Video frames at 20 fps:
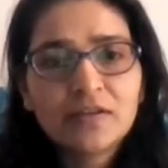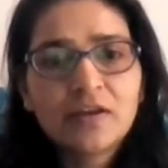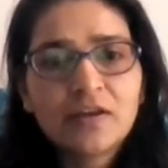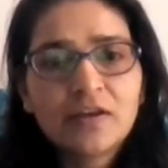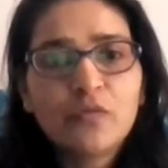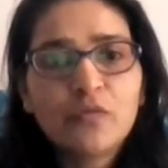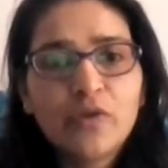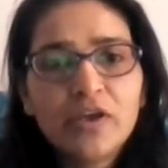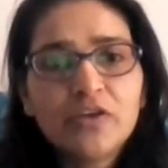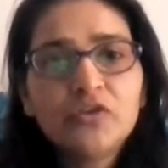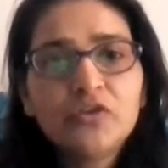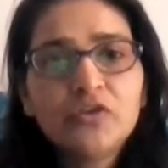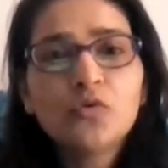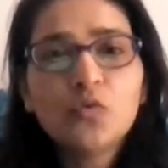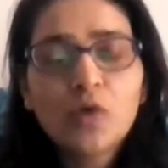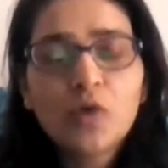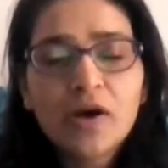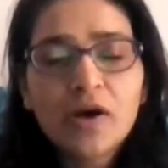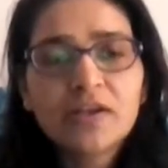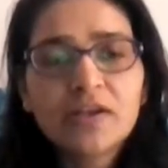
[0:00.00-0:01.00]
the way
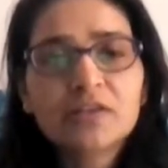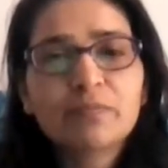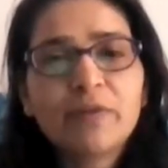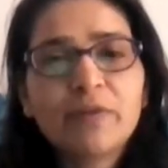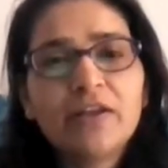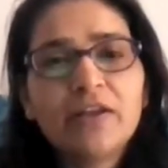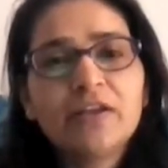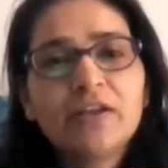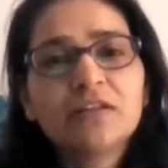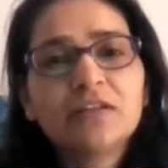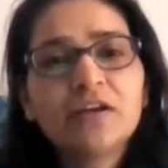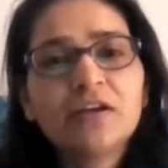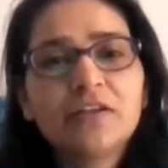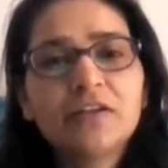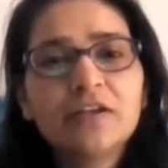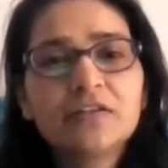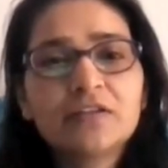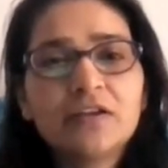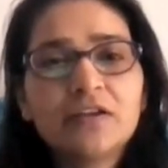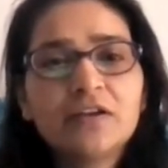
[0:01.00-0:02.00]
you are explaining the
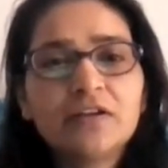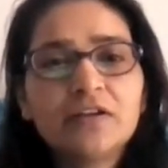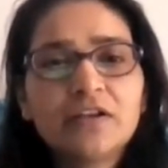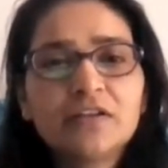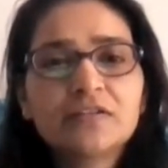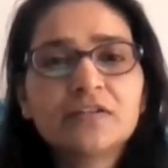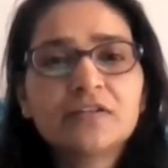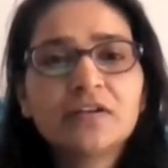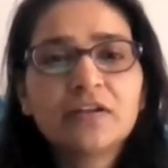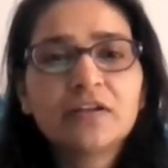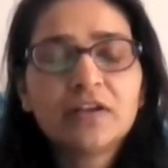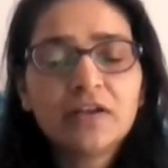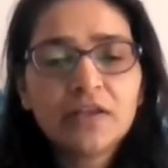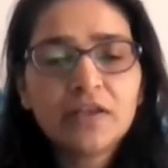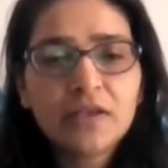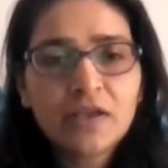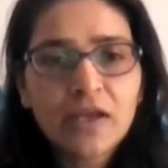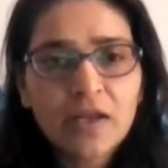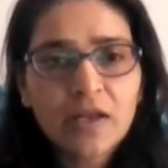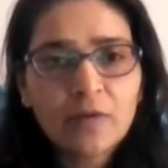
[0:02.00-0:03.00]
things, it is
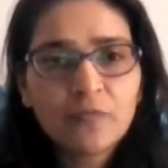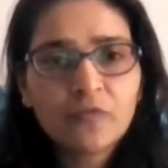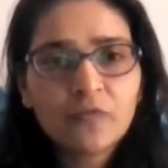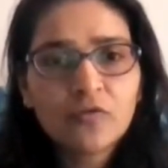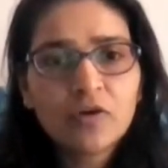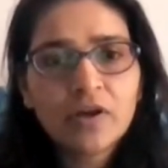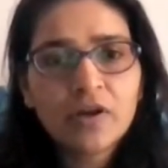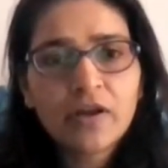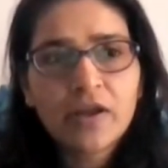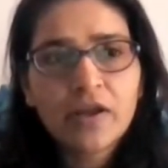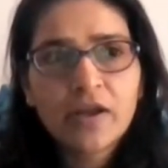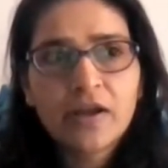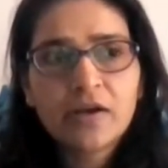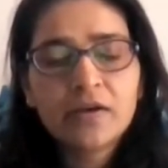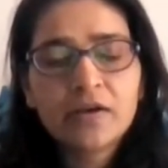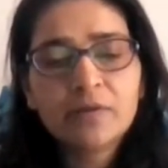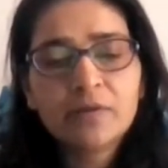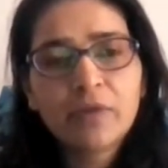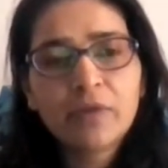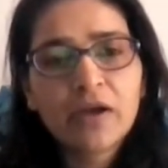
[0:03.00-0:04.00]
really helpful
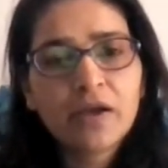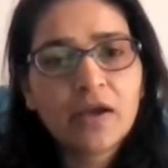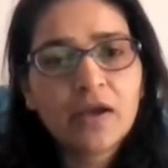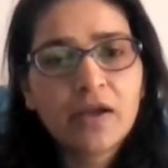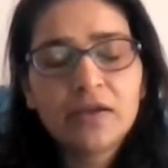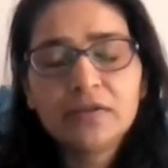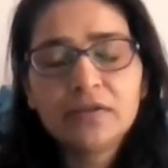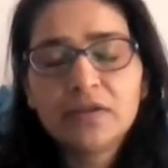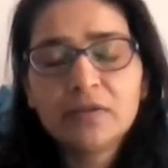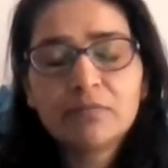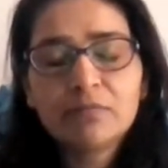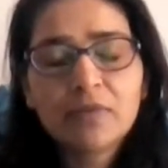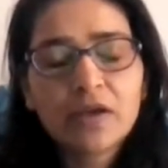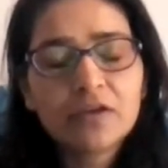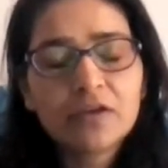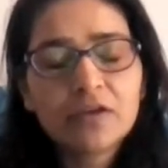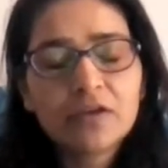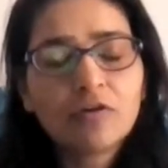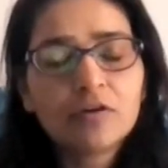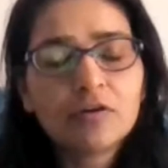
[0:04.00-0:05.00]
and my, I think
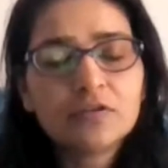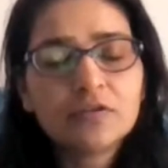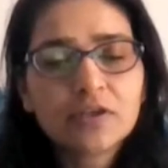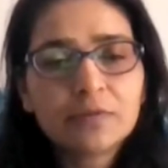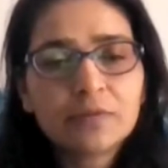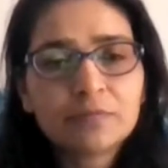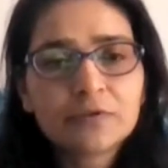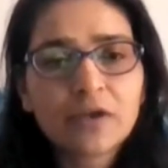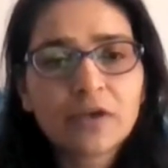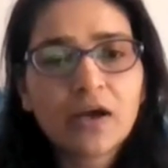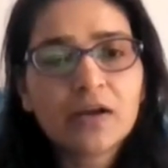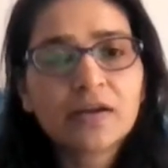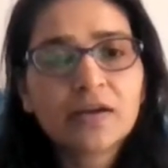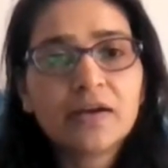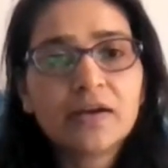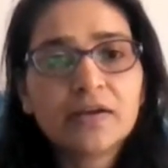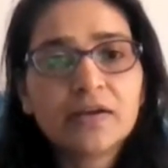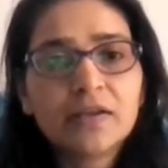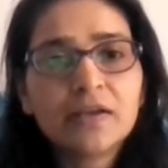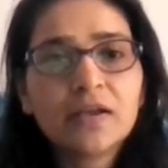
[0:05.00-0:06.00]
my concepts are
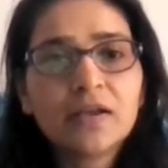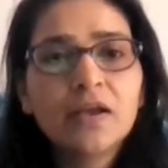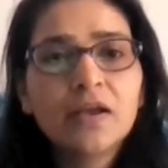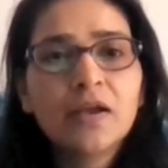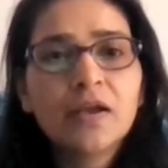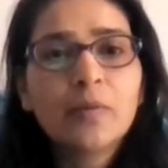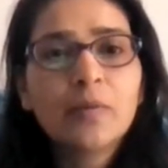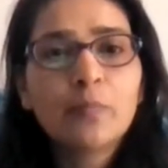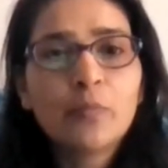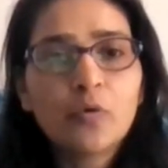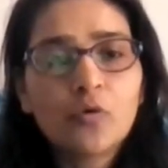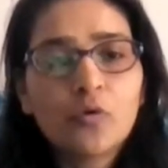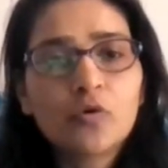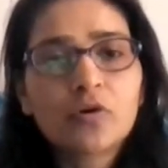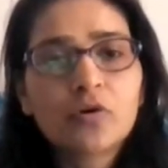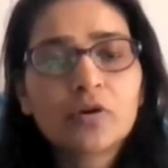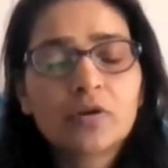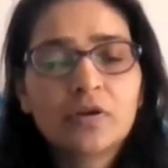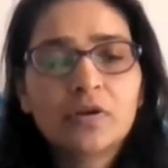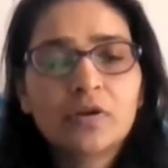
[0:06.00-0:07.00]
getting
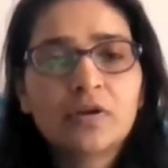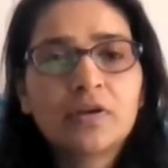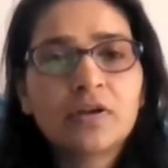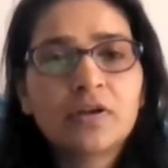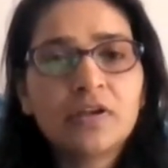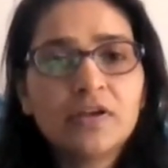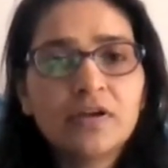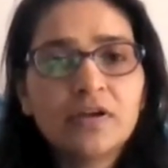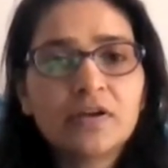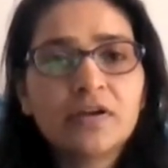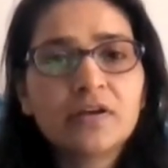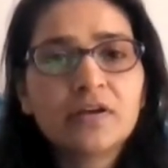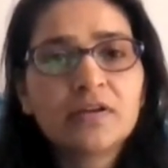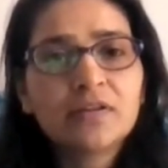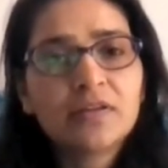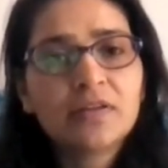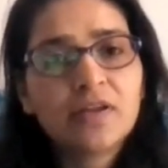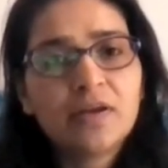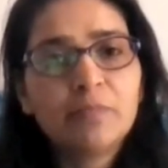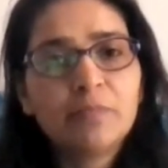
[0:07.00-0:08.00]
more clearer
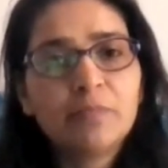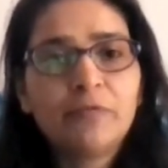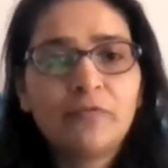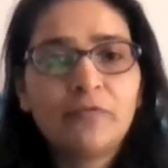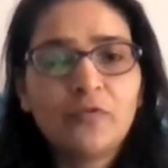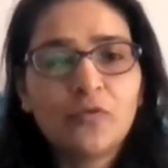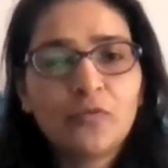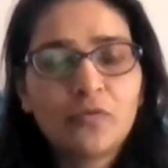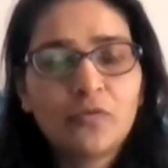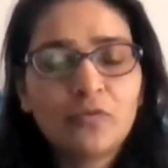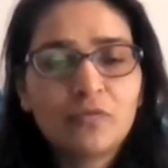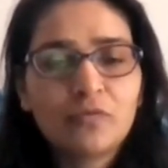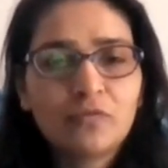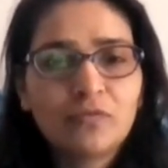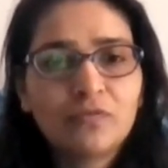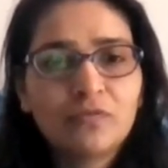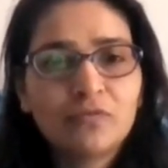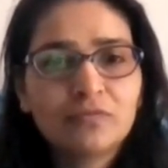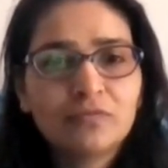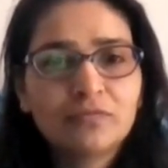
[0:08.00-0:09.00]
than before.
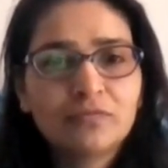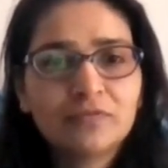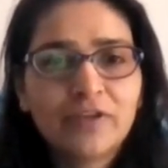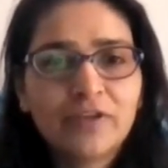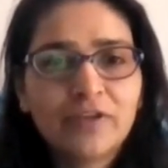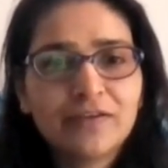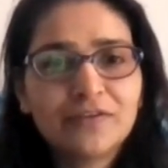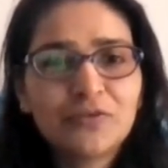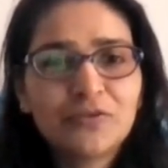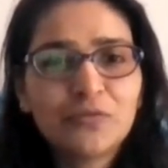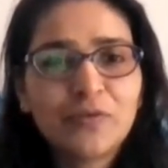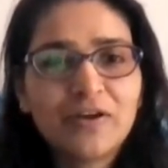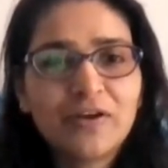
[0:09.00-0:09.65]
Okay. Thank you.